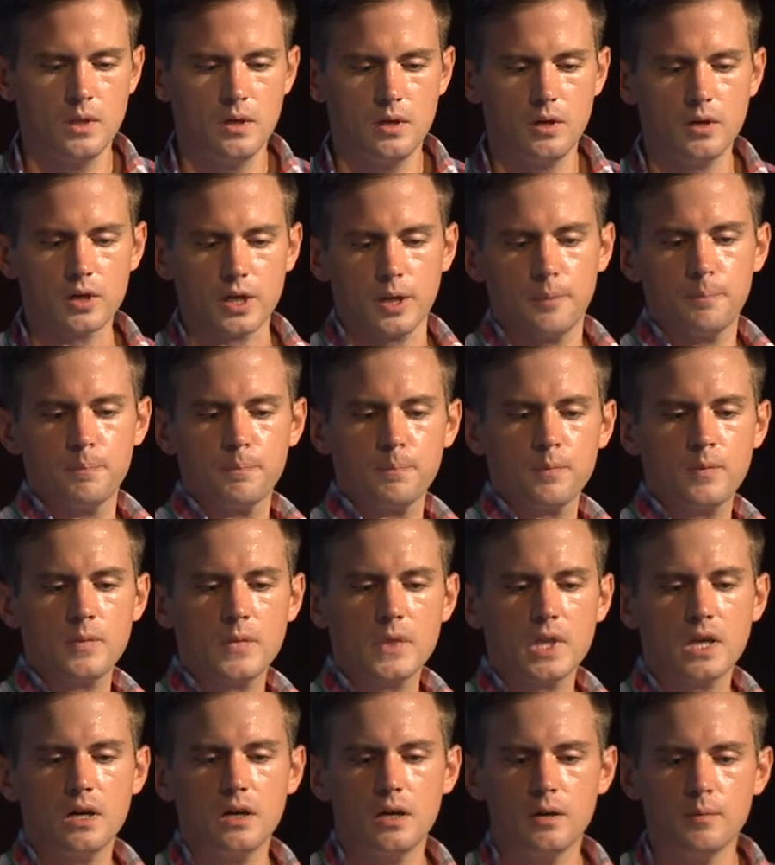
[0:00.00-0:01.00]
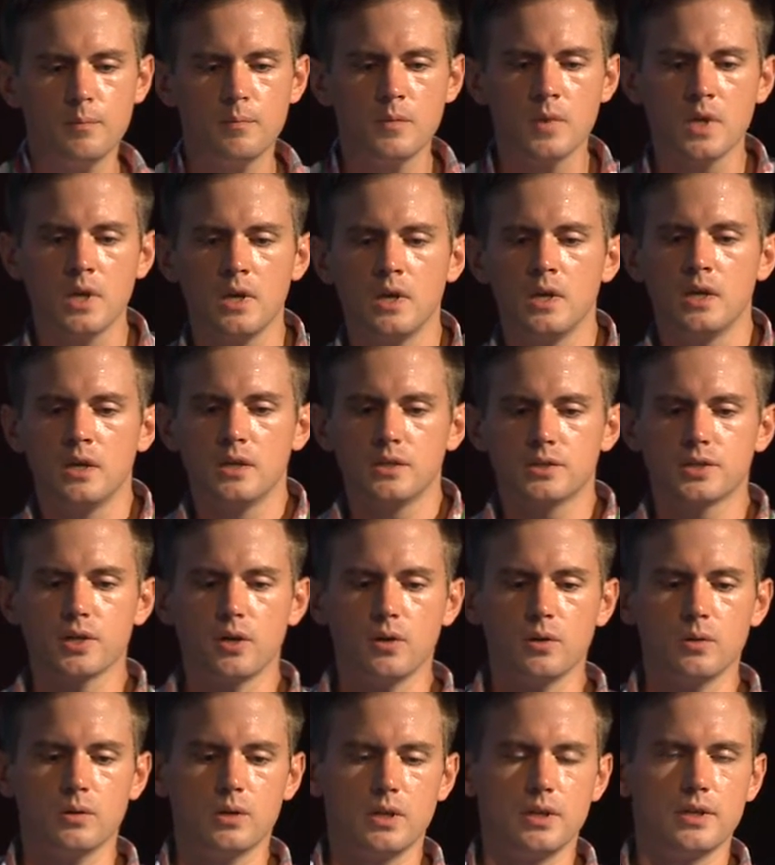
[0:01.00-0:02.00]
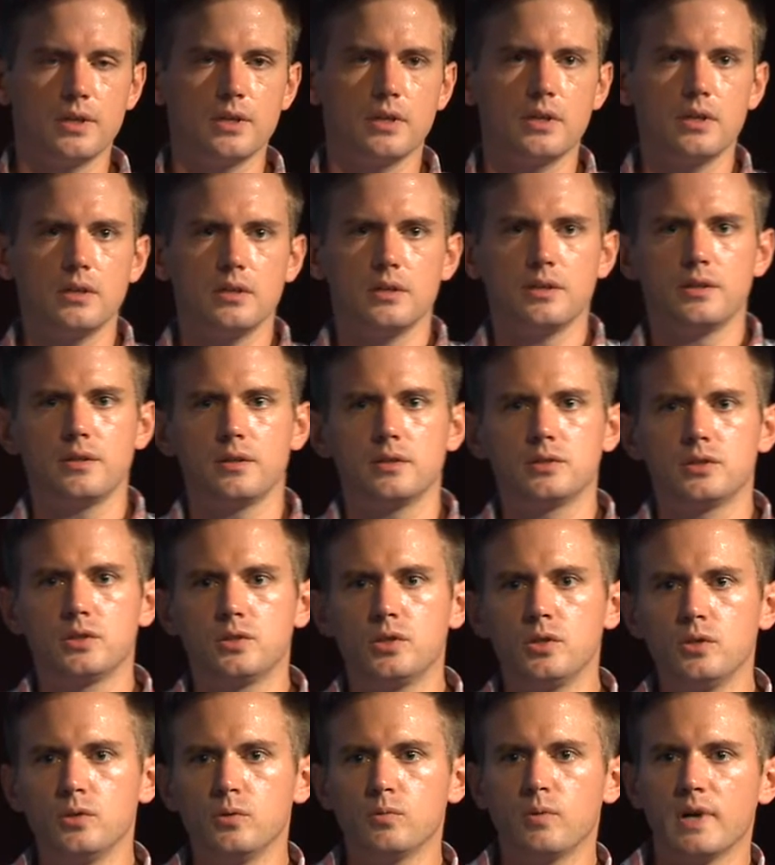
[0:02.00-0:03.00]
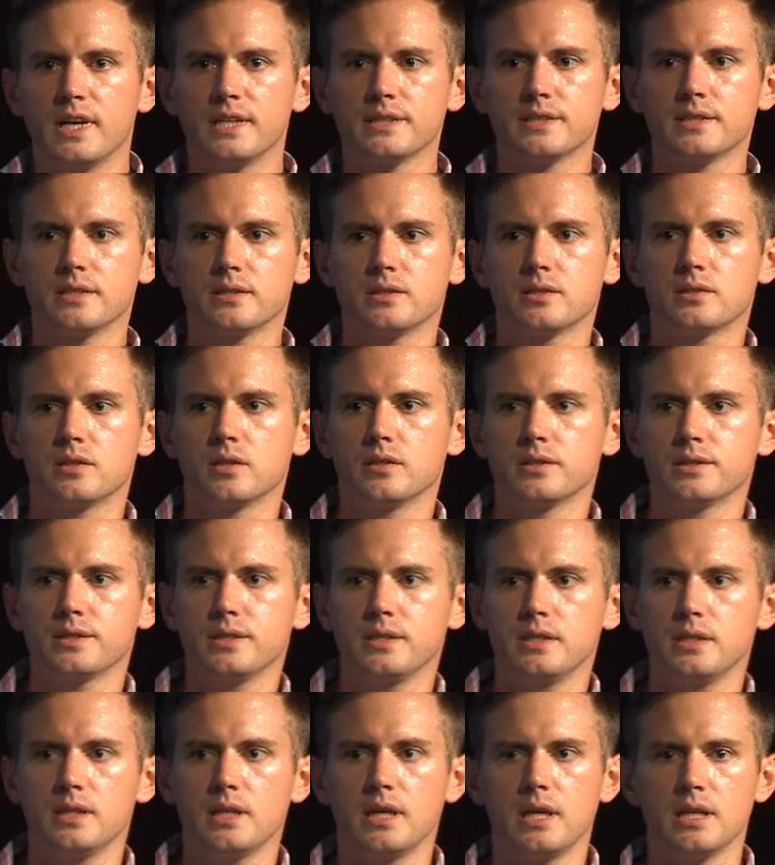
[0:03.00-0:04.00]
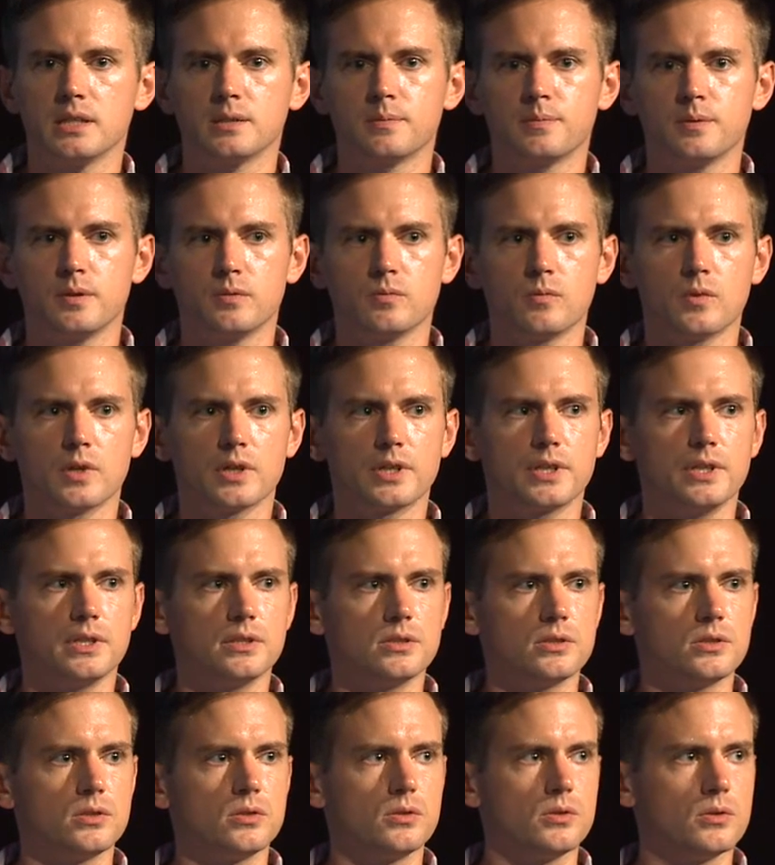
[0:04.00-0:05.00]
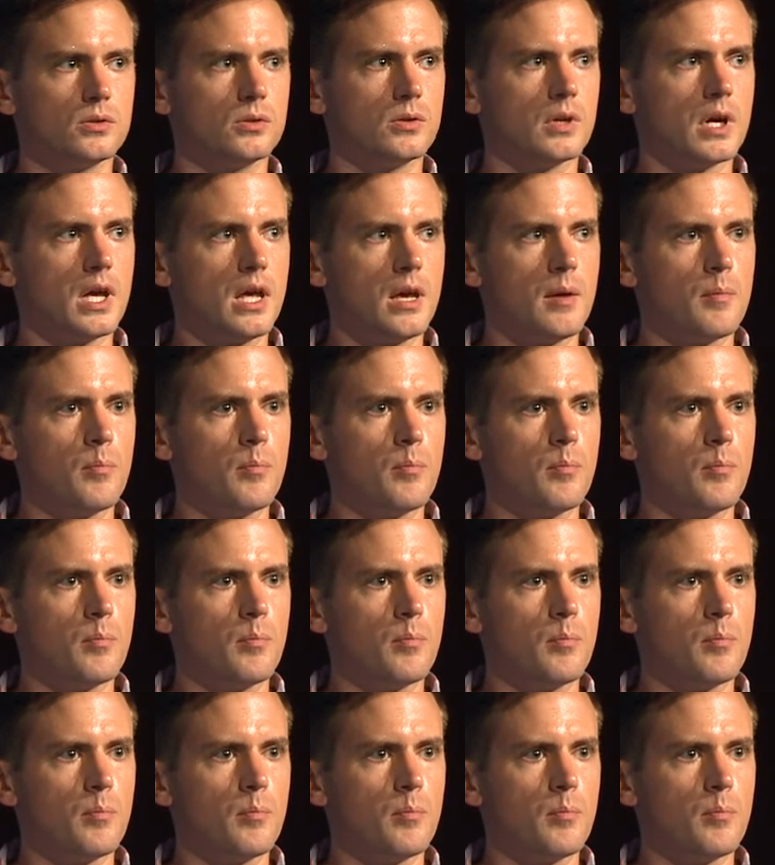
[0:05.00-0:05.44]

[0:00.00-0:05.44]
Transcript: Okay. So there are two ways that Cersei has been working to